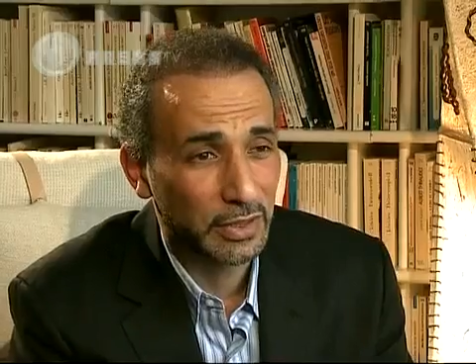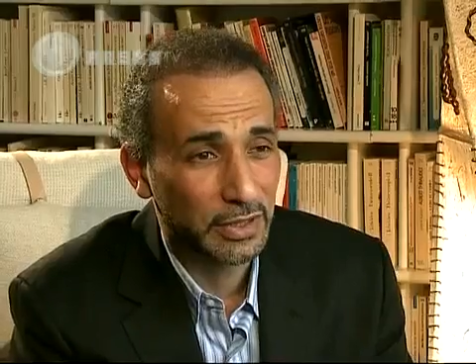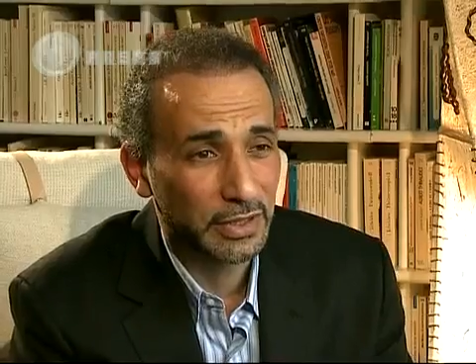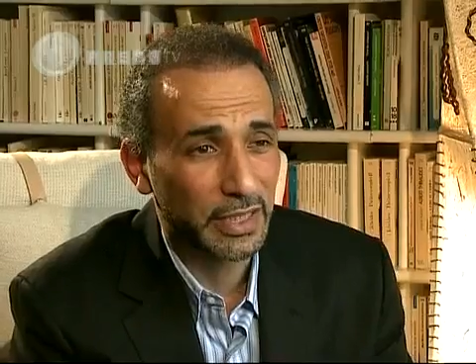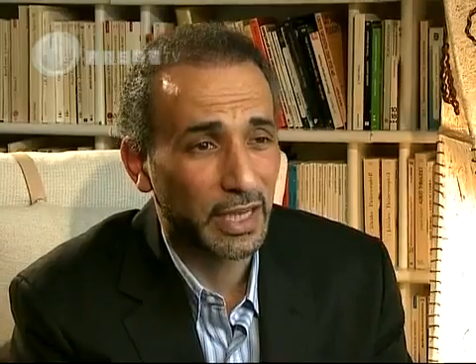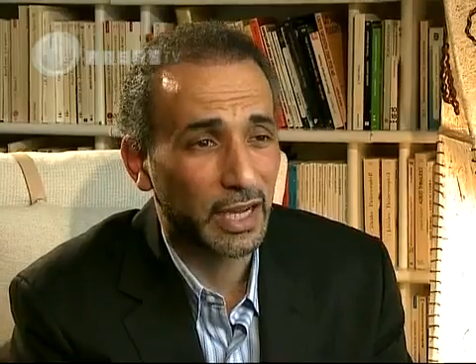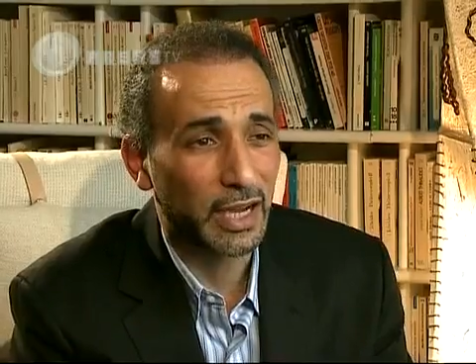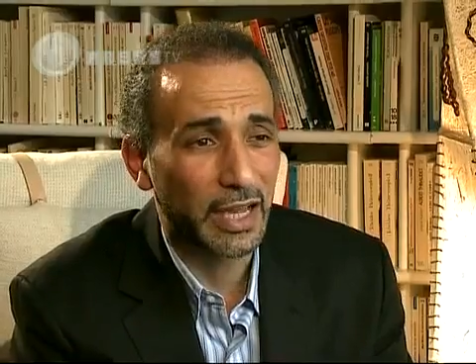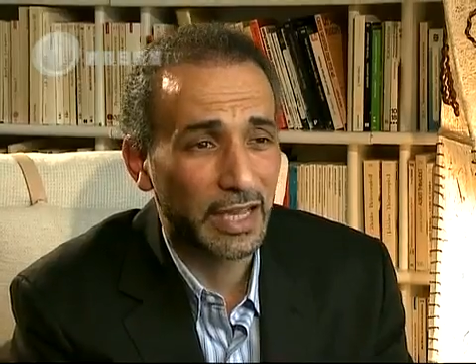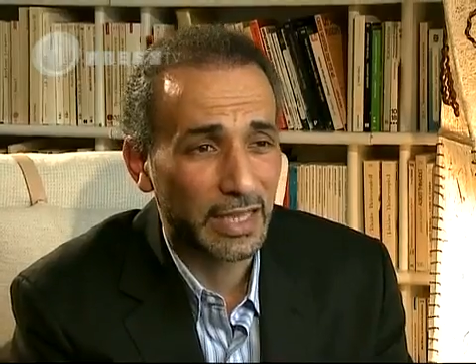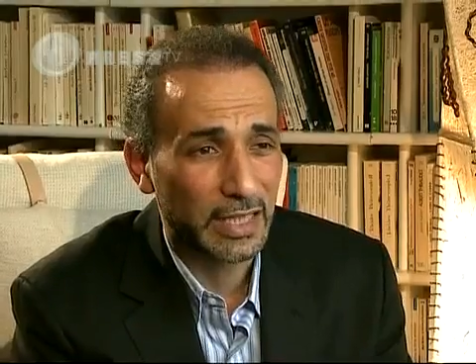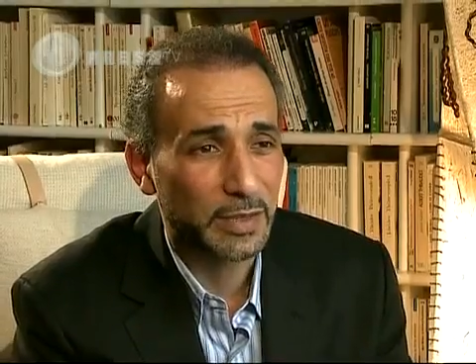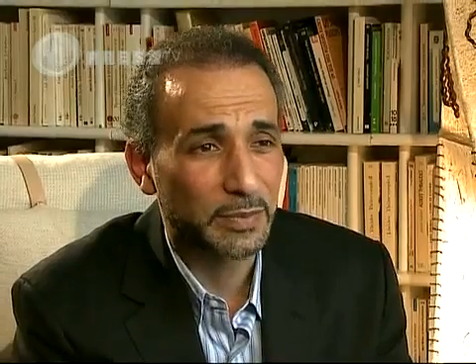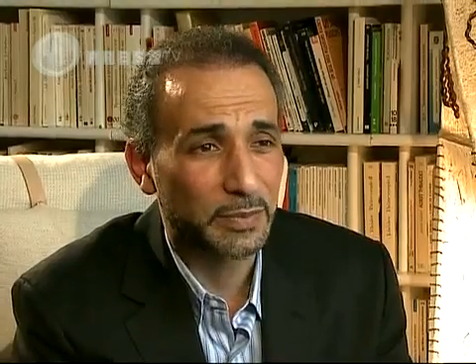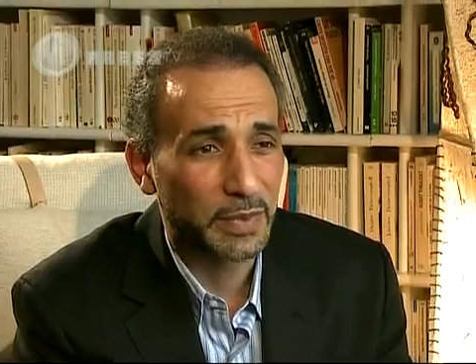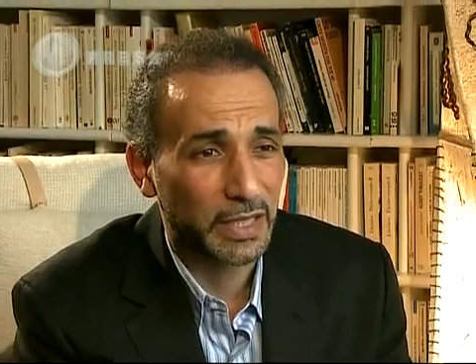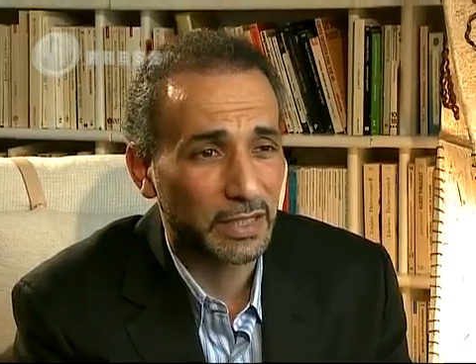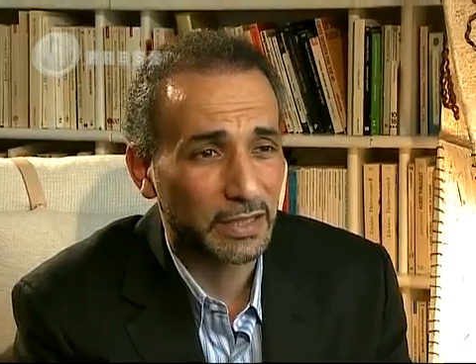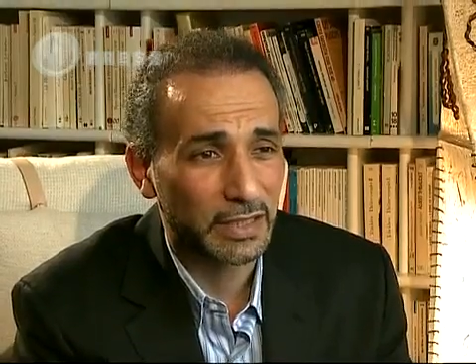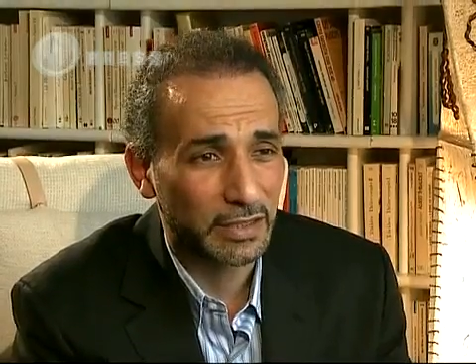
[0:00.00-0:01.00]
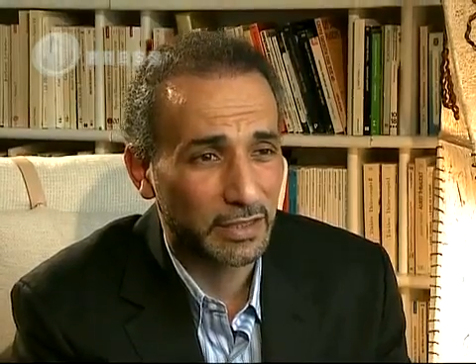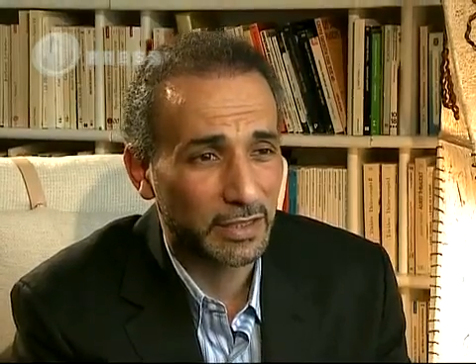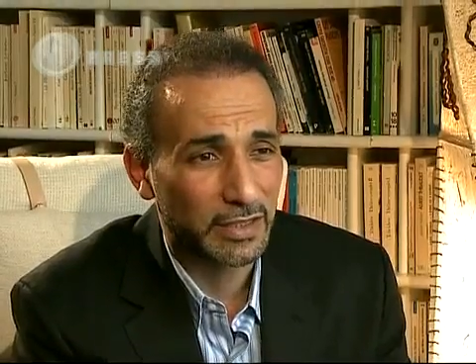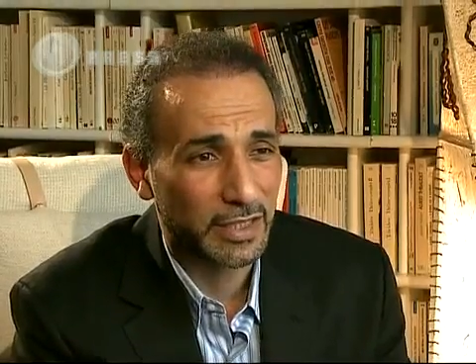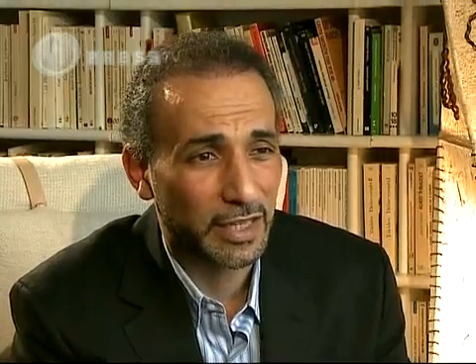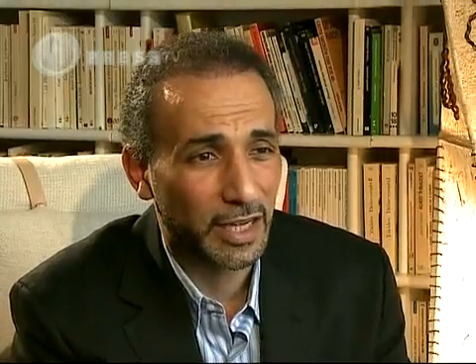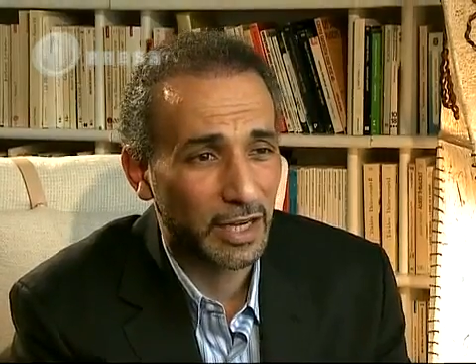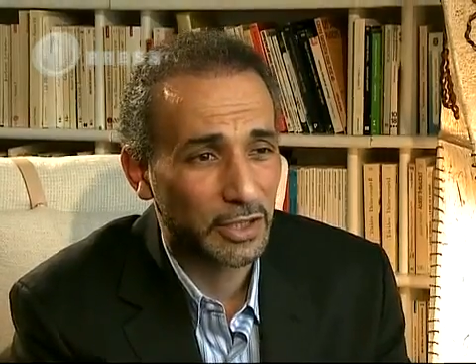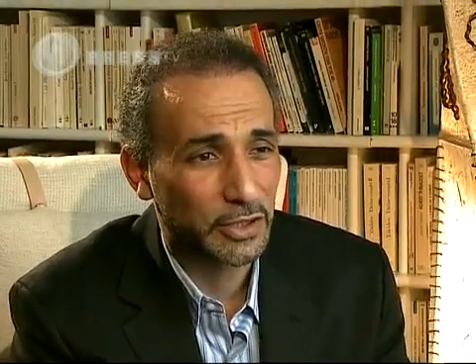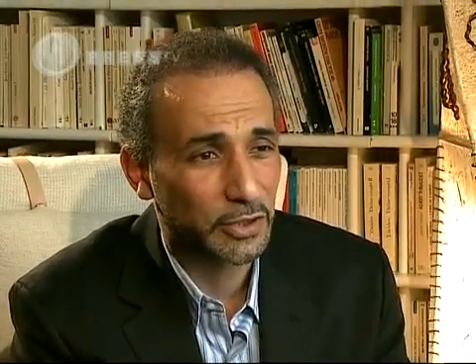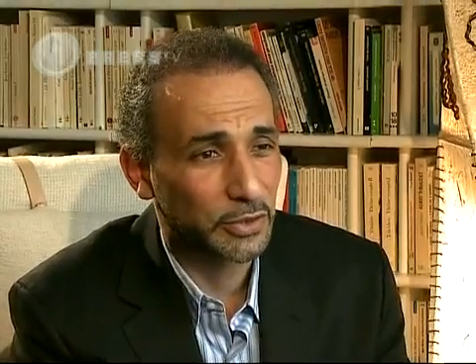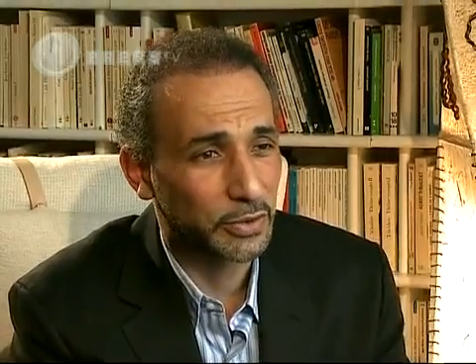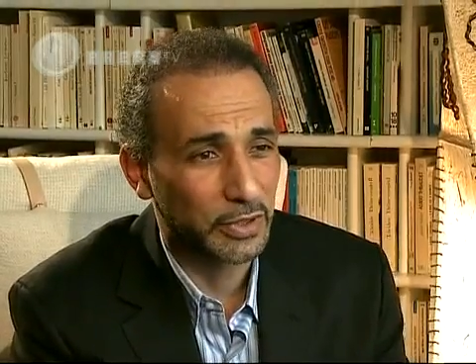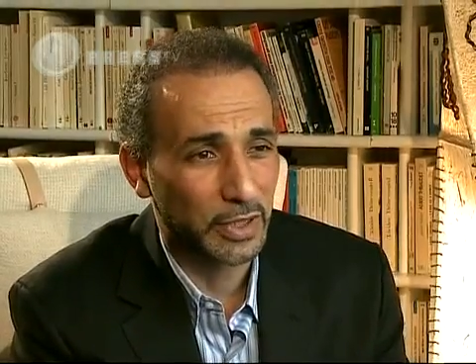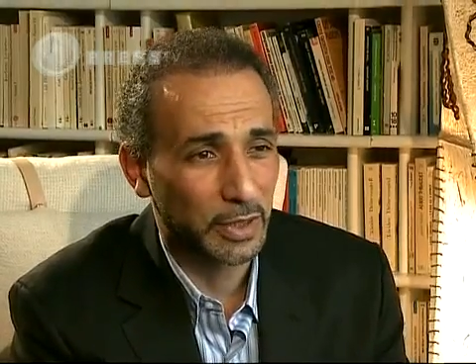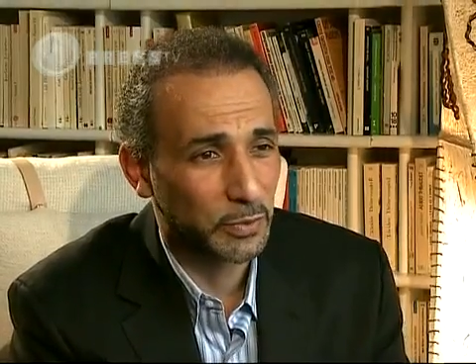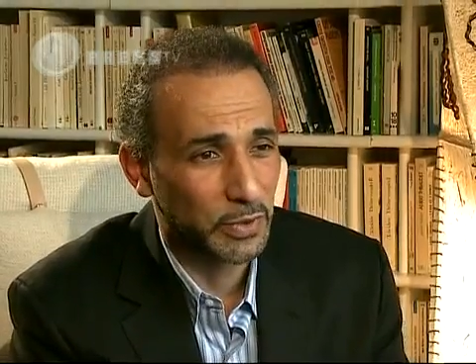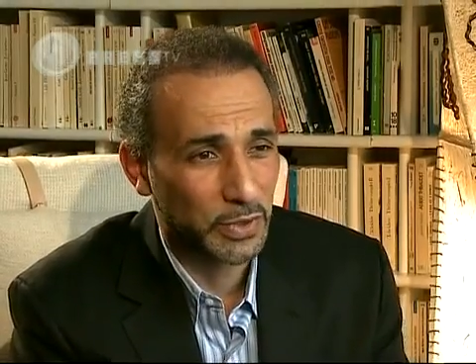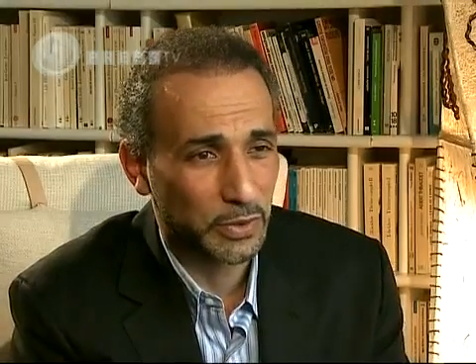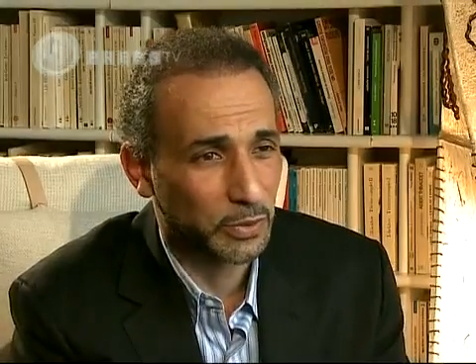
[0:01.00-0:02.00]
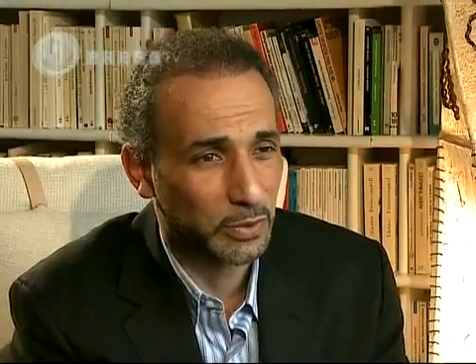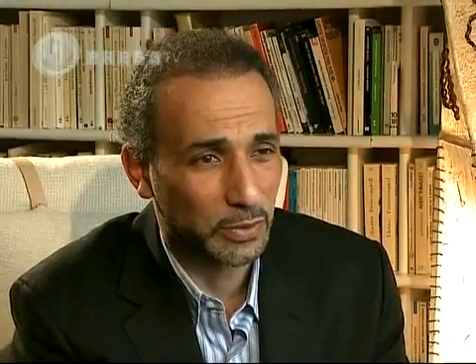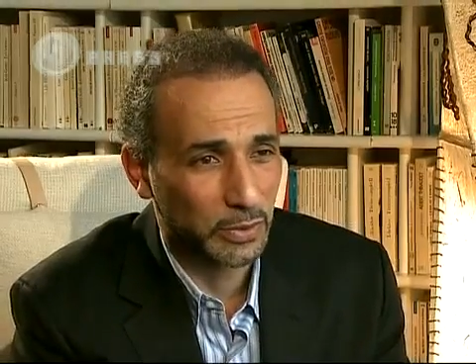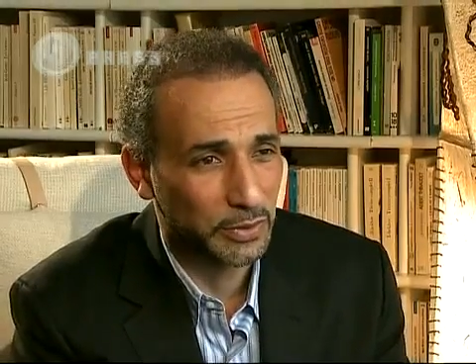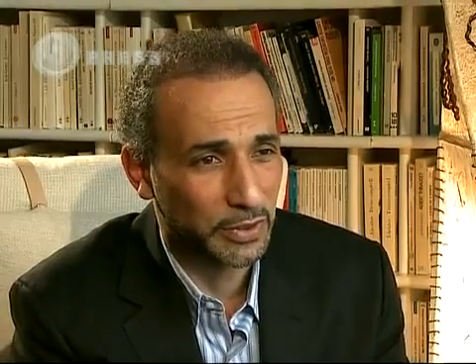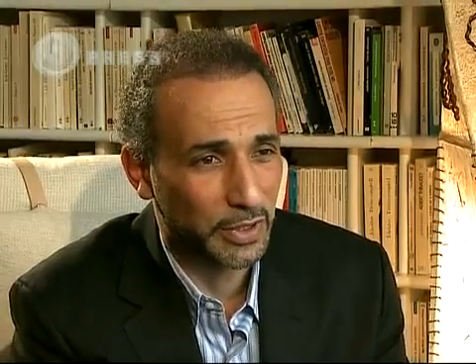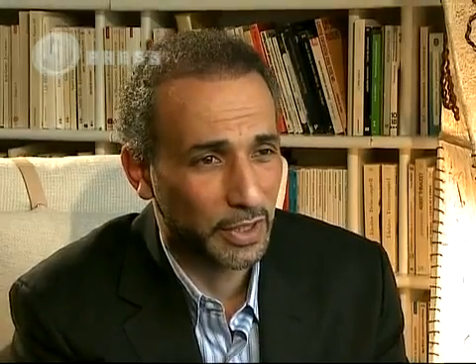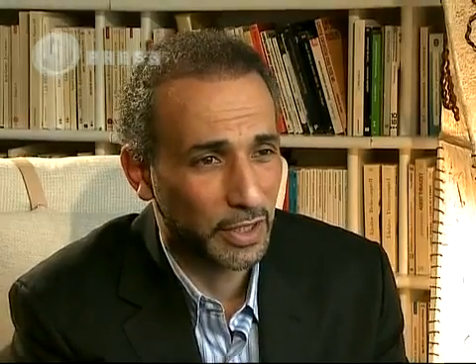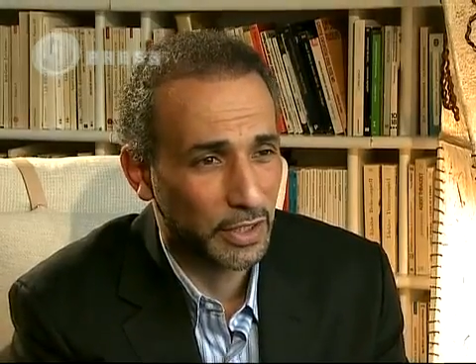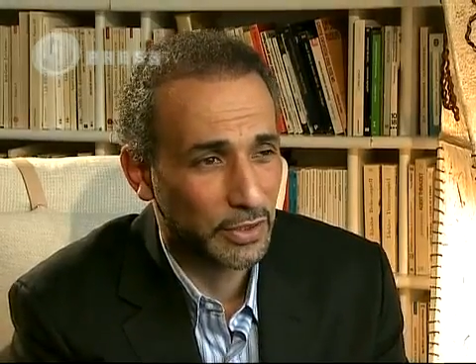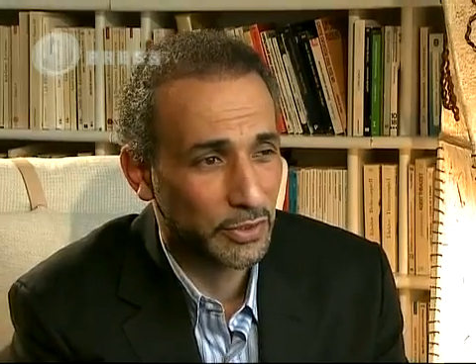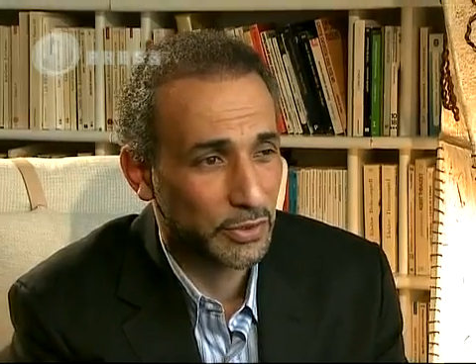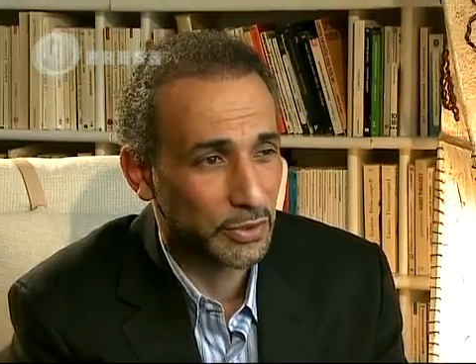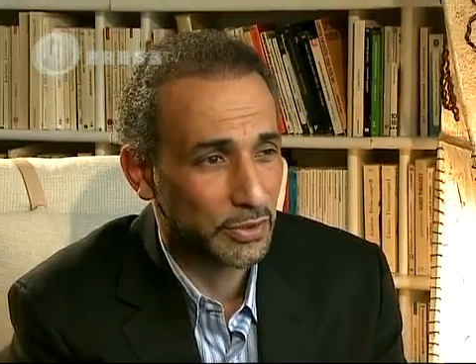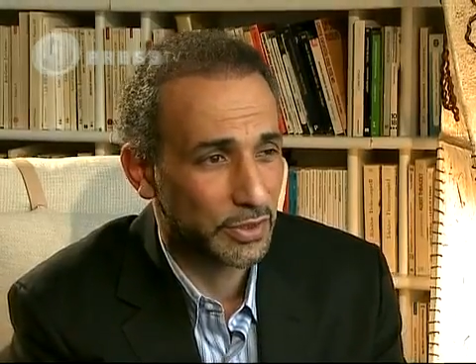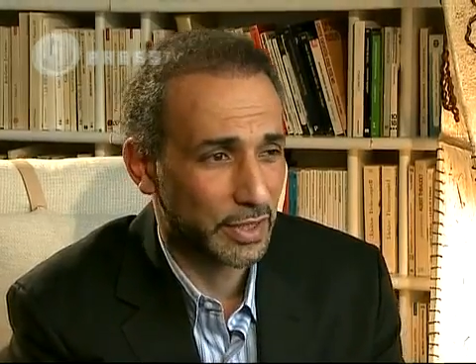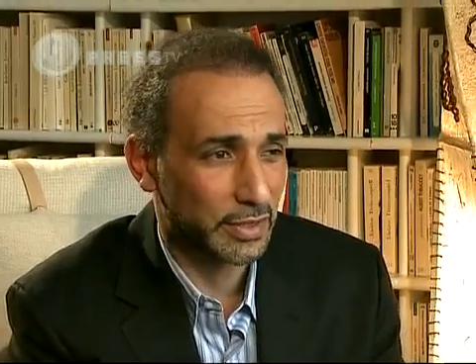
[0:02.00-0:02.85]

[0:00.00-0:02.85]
and they are expecting the scholars to come with all the answers.